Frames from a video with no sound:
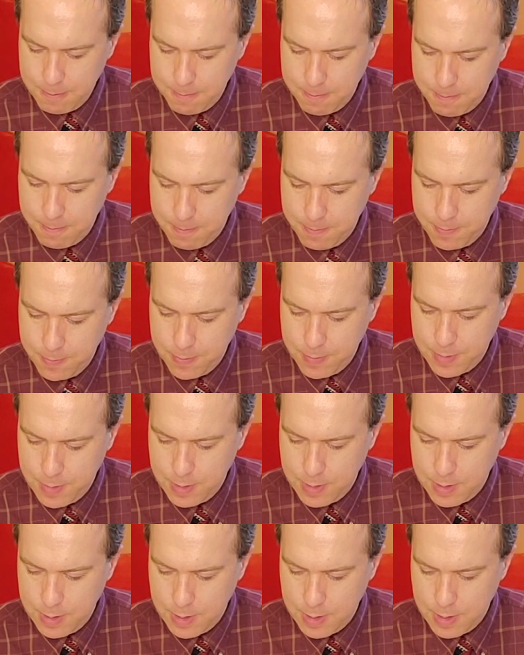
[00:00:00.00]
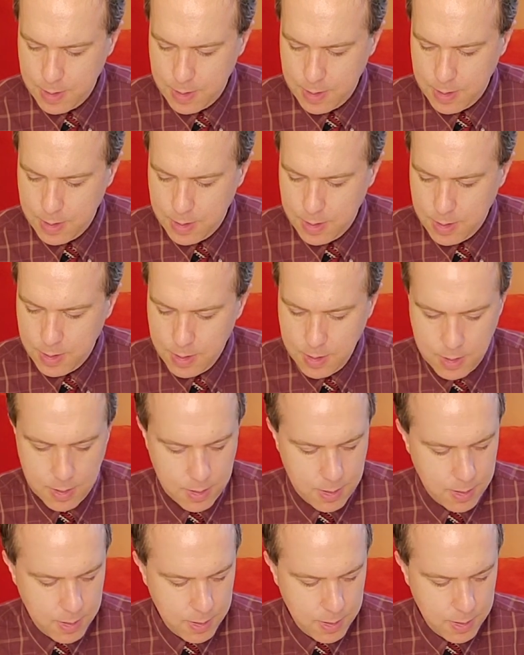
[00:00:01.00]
(silence)